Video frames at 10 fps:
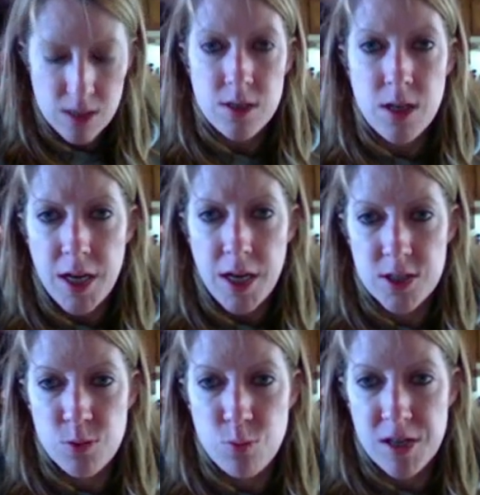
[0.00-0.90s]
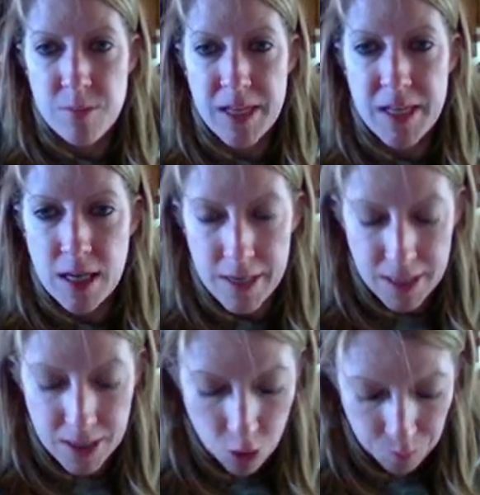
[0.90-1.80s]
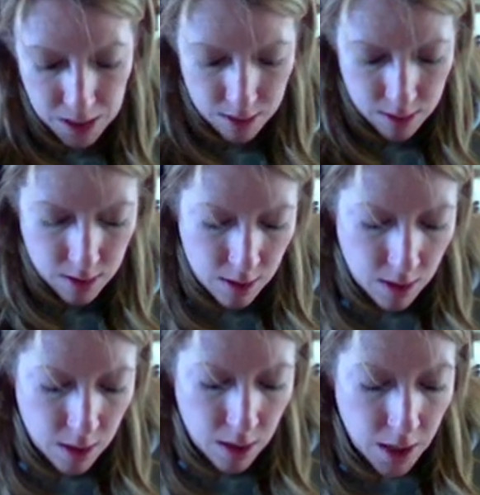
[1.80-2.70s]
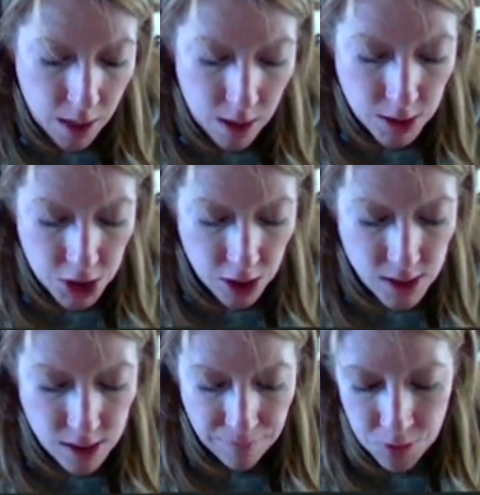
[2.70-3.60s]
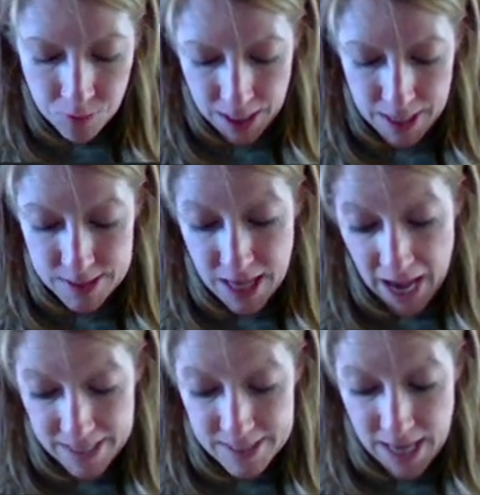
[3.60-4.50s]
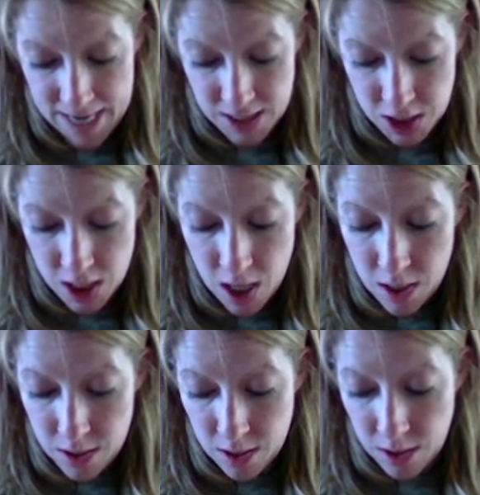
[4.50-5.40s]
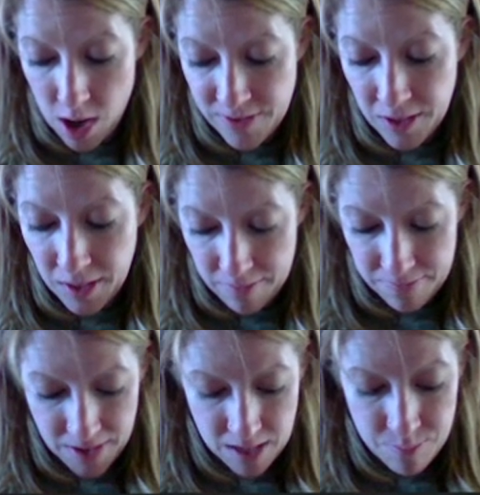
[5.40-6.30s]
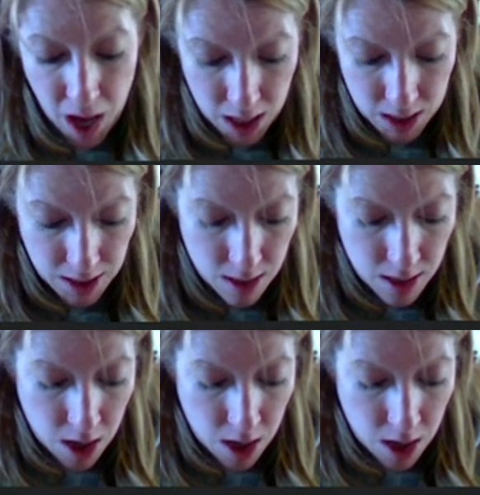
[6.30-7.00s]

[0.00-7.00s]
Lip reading: Here's worker bees on honeycomb. In just a few days, the eggs hatch. The larvae get fed pollen